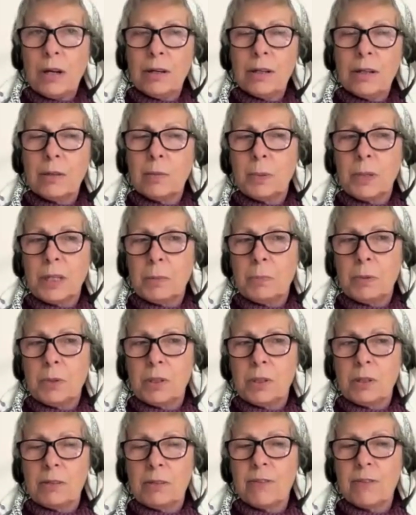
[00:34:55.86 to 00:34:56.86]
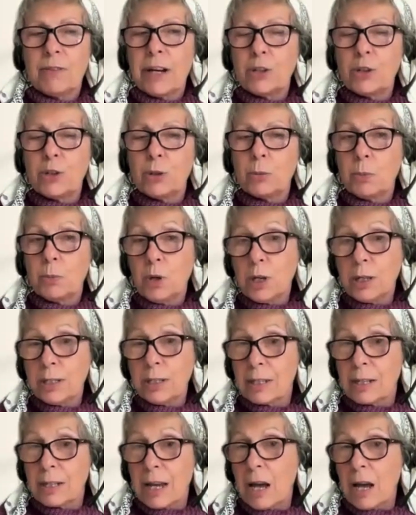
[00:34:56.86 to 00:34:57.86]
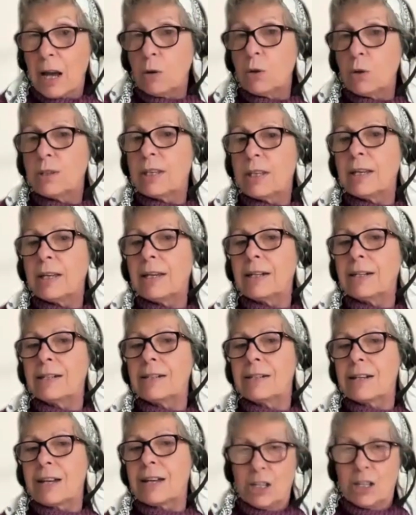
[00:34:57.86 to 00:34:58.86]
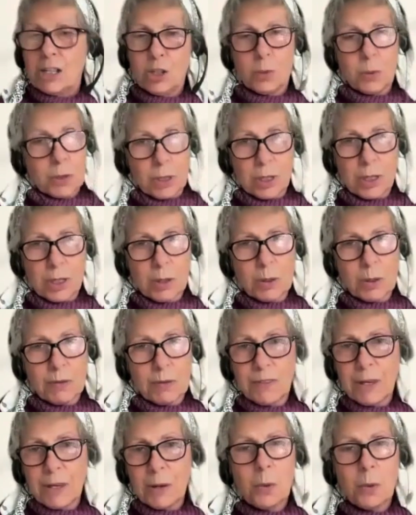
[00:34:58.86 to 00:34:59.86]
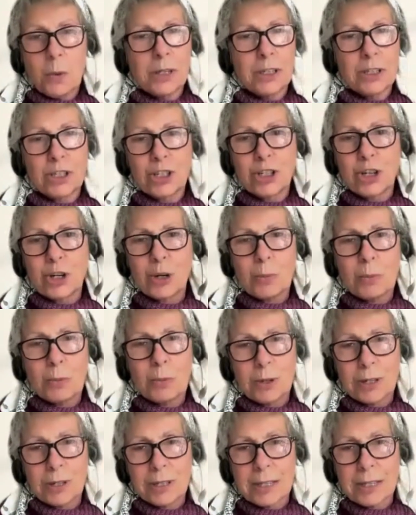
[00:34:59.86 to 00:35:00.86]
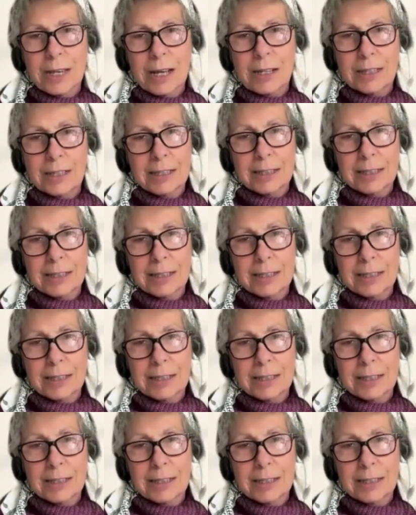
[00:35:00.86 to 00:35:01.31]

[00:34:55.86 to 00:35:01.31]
could people find your books, and how could they get in touch with you if they wanted to know more, Sally?